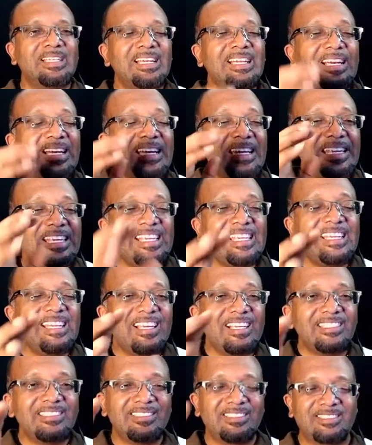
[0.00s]
The
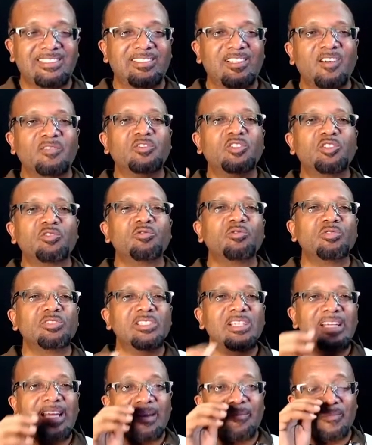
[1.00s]
leaders of
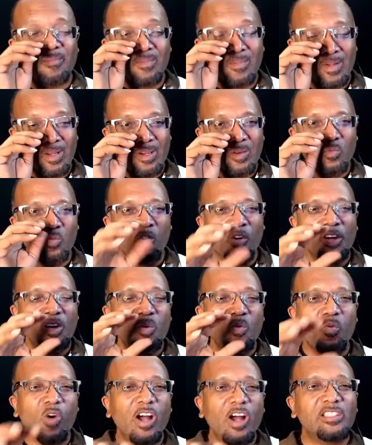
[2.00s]
Jerusalem
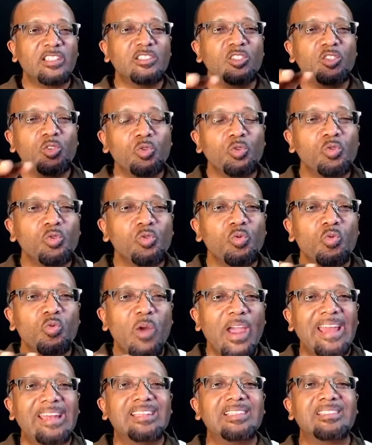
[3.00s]
were the ones
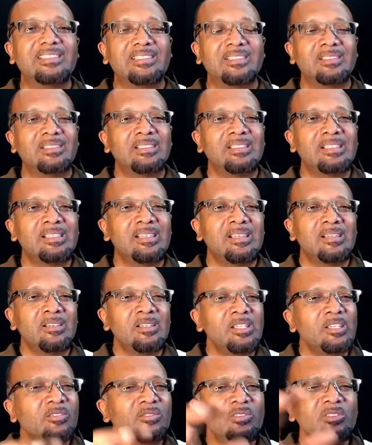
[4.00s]
who went.
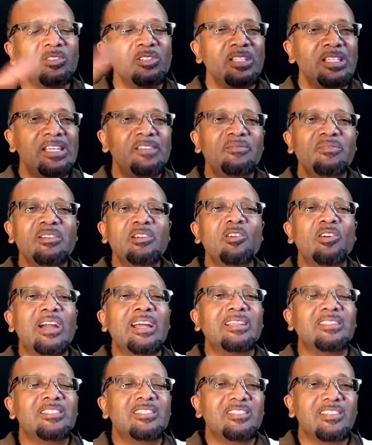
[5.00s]
You even
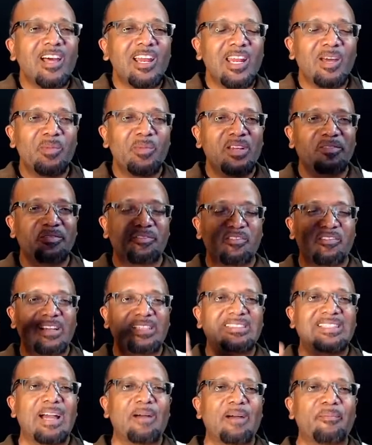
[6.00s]
look at Solomon,
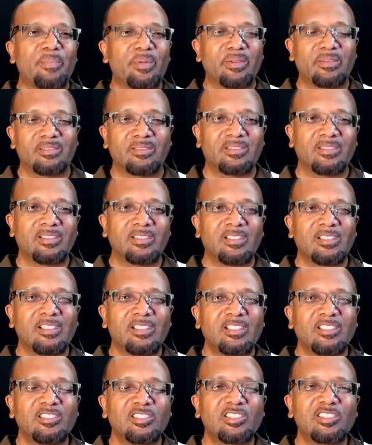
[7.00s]
for example.
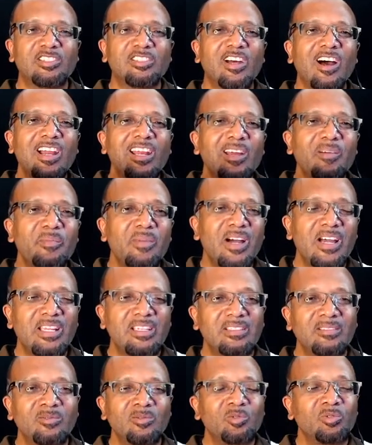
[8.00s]

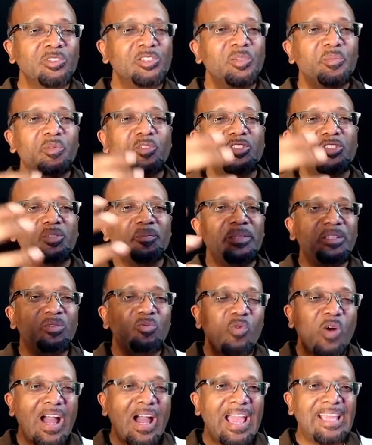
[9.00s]
Solomon, who was supposed to be
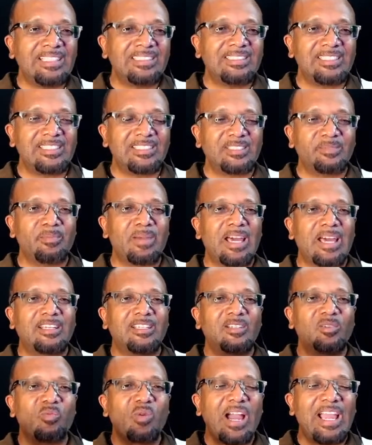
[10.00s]
the wisest
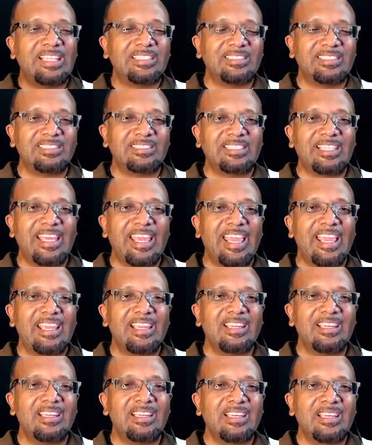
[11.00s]
man and the wisest
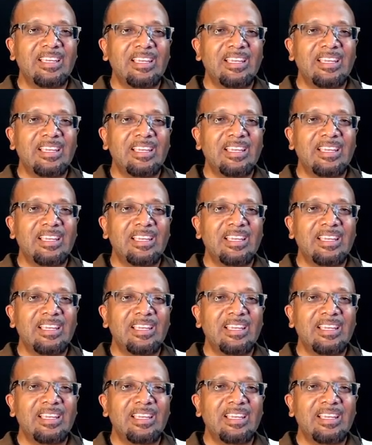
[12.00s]
king,